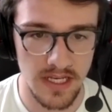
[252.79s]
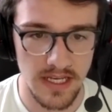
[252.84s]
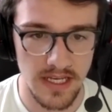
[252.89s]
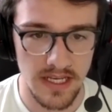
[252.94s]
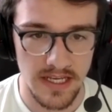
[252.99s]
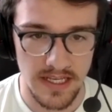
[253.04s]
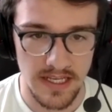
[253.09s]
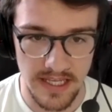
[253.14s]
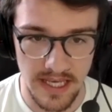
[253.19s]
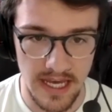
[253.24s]

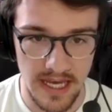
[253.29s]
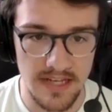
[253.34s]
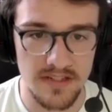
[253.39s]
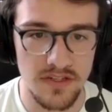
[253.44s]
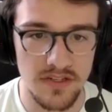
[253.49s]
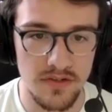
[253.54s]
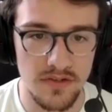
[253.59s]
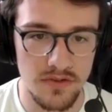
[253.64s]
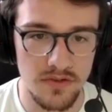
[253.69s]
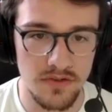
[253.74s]
yeah,
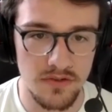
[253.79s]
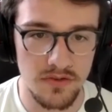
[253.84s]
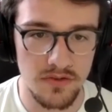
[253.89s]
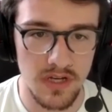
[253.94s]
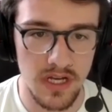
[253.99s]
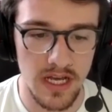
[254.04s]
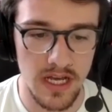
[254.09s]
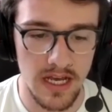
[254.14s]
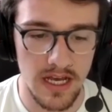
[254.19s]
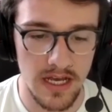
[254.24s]
to
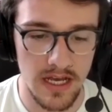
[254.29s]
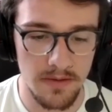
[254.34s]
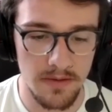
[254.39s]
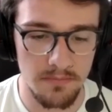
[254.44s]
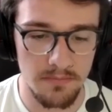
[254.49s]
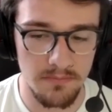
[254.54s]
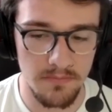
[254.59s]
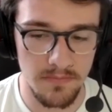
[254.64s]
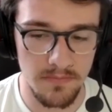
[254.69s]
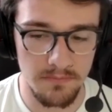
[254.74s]

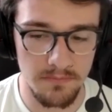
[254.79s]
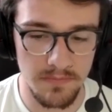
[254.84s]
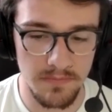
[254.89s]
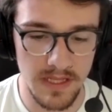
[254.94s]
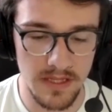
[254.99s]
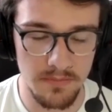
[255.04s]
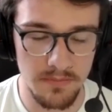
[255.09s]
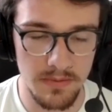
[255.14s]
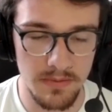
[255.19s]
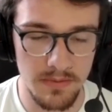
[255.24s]
be
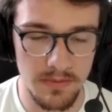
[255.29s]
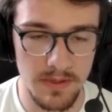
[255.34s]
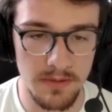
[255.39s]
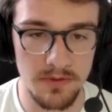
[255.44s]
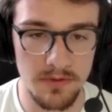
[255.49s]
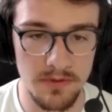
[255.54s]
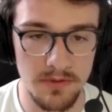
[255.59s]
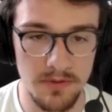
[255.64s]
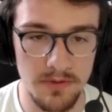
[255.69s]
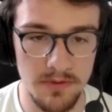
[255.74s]
the people to
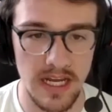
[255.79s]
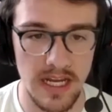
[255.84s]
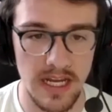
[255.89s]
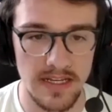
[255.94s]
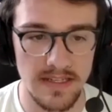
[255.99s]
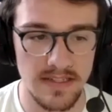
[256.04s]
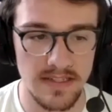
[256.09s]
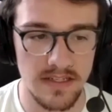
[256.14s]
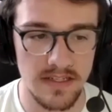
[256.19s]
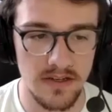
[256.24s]

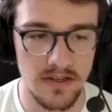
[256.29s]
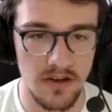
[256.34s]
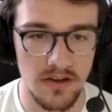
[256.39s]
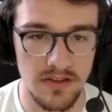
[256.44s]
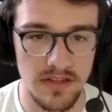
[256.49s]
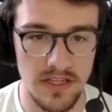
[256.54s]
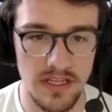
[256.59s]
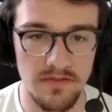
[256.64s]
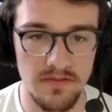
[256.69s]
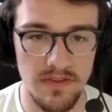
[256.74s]
organize all
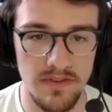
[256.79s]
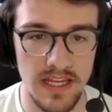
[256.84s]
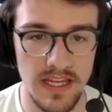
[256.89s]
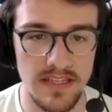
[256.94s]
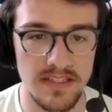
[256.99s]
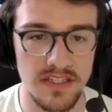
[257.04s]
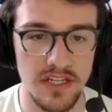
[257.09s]
the events,